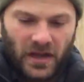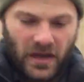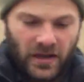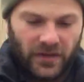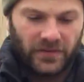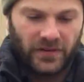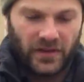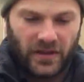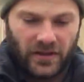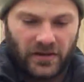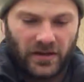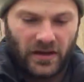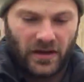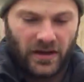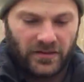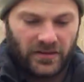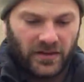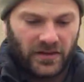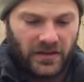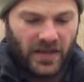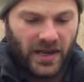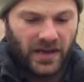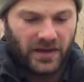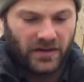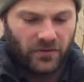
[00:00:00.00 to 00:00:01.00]
on the on
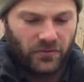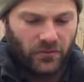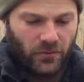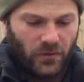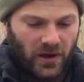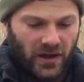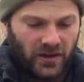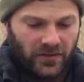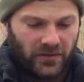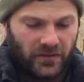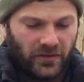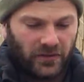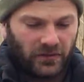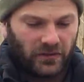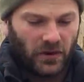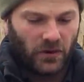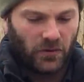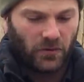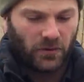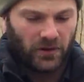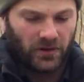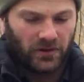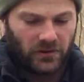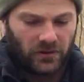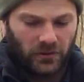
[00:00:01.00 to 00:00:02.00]
the native one, the
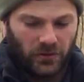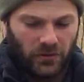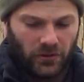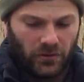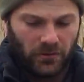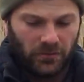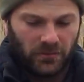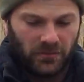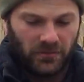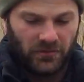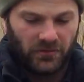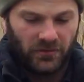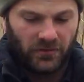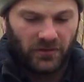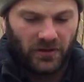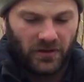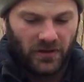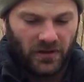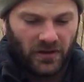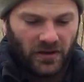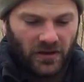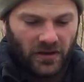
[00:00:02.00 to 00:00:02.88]
lower glumes